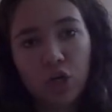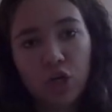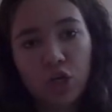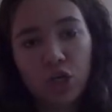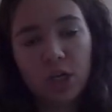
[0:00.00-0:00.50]

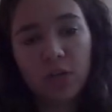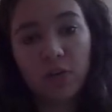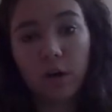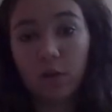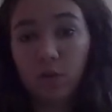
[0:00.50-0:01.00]
she
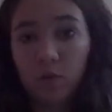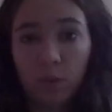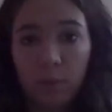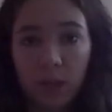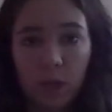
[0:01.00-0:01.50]
started
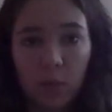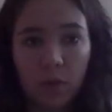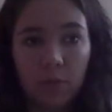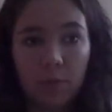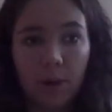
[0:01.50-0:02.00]
swimming with
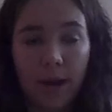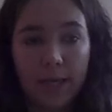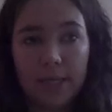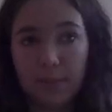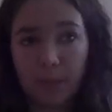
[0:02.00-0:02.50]
my
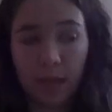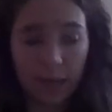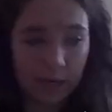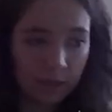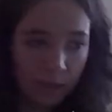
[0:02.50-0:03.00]
team
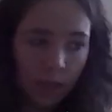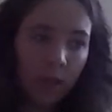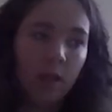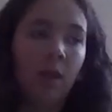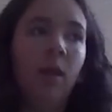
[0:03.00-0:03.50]
again
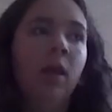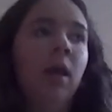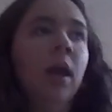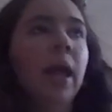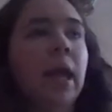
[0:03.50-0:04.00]

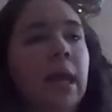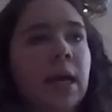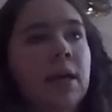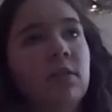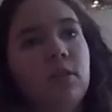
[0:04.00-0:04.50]

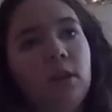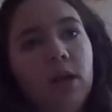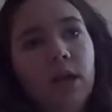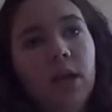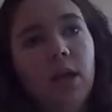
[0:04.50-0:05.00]
and
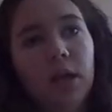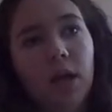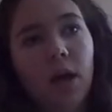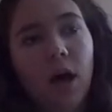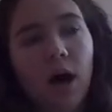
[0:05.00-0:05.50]

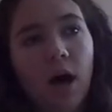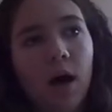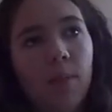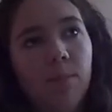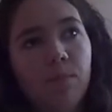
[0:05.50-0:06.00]

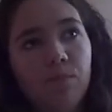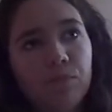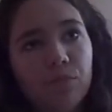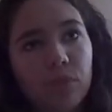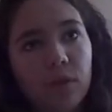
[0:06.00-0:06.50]
um,
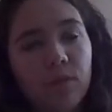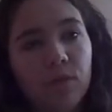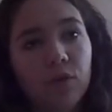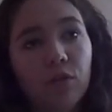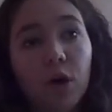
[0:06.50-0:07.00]
if
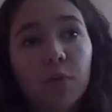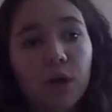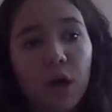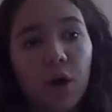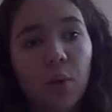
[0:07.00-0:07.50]
you don't
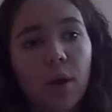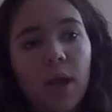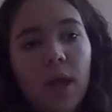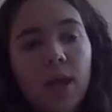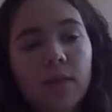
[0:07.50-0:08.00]
know
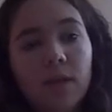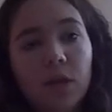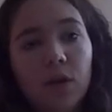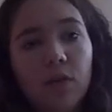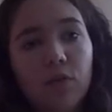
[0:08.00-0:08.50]

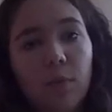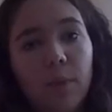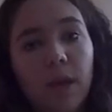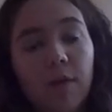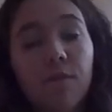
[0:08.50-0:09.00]
synchronized
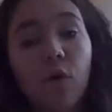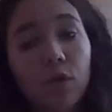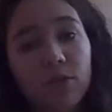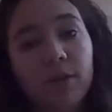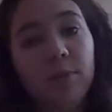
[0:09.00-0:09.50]
swimming a full
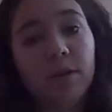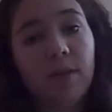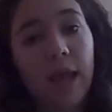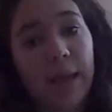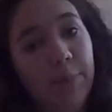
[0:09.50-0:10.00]
team is
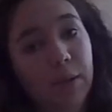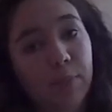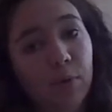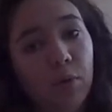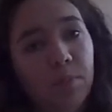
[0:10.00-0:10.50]
eight
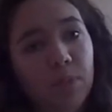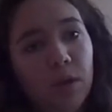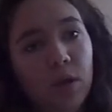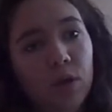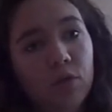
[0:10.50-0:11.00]
people
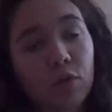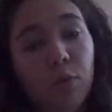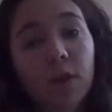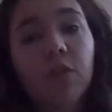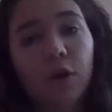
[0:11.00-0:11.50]
so
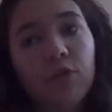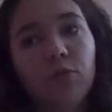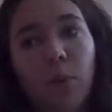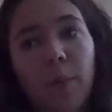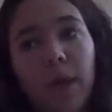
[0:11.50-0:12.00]
with her
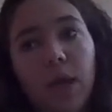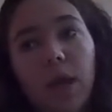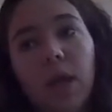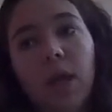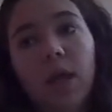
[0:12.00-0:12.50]
swimming
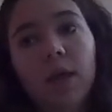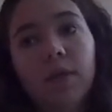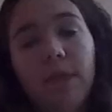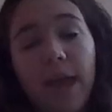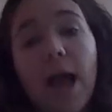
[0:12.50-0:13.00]

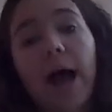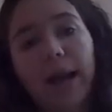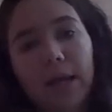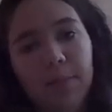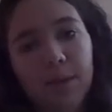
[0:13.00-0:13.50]
they had
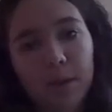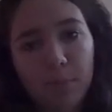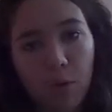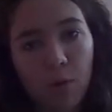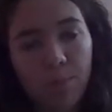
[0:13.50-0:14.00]
eight
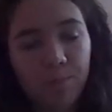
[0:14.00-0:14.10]
people